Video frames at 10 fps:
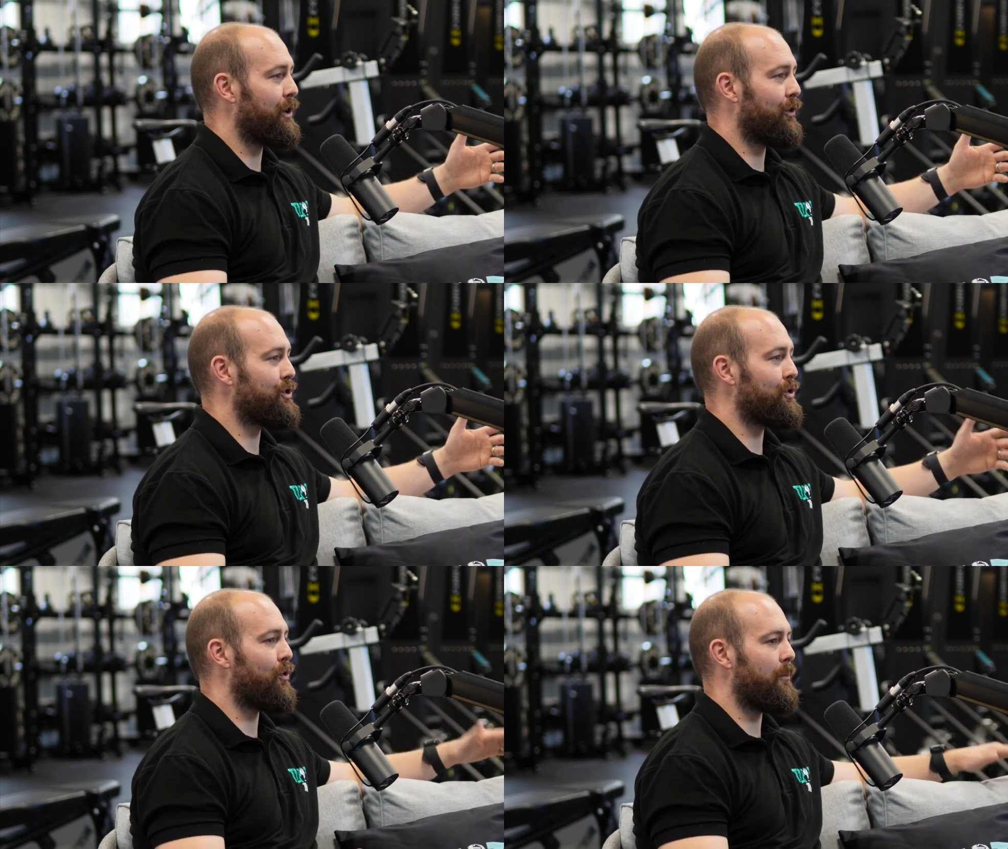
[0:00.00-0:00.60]
you're not
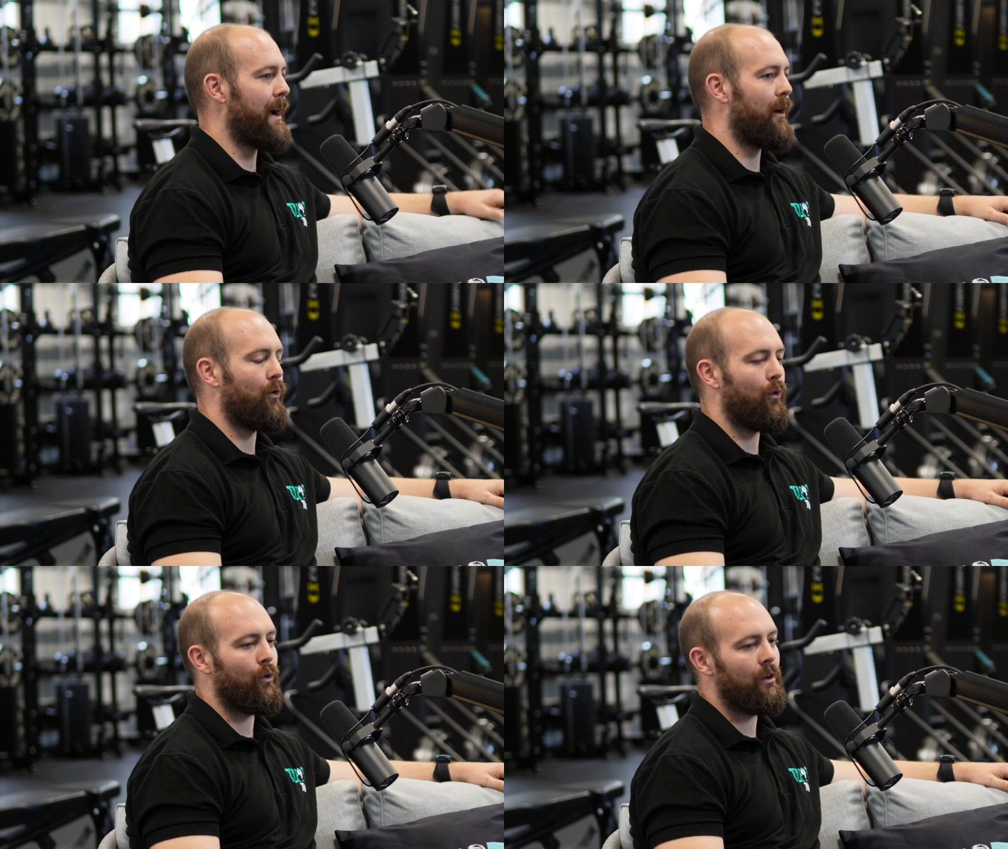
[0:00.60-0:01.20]
sure about
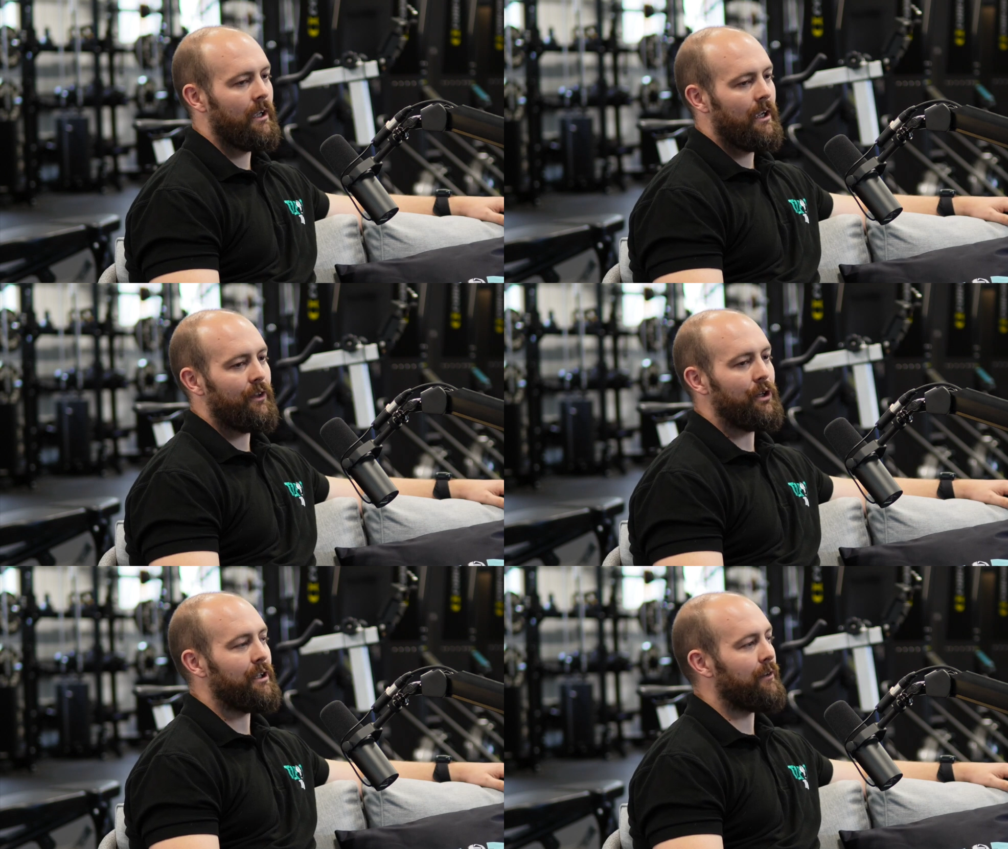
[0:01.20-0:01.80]
or
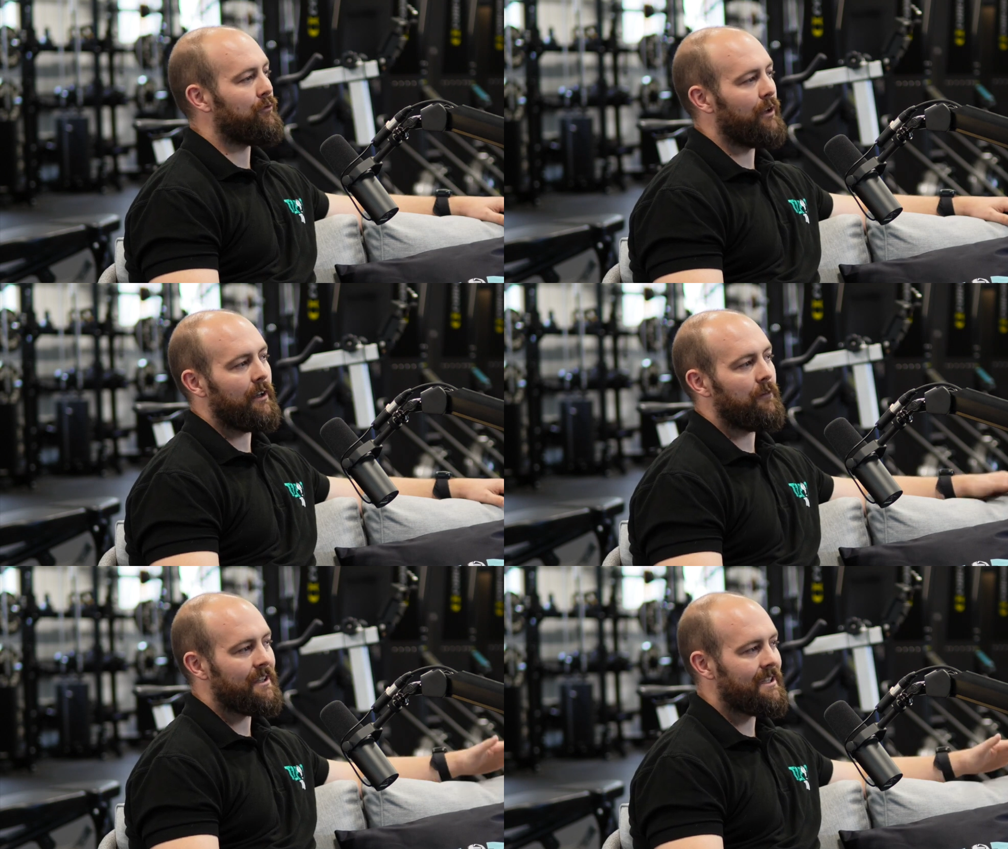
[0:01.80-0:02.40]
that you didn't
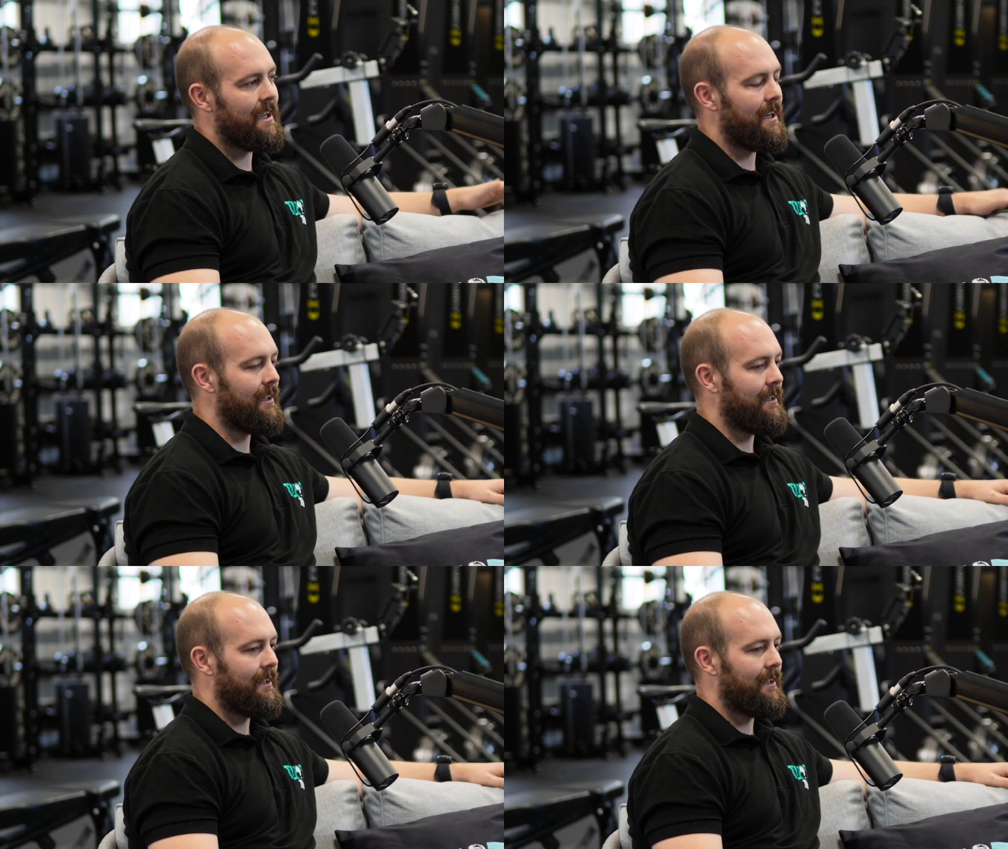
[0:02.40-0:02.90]
really foresee,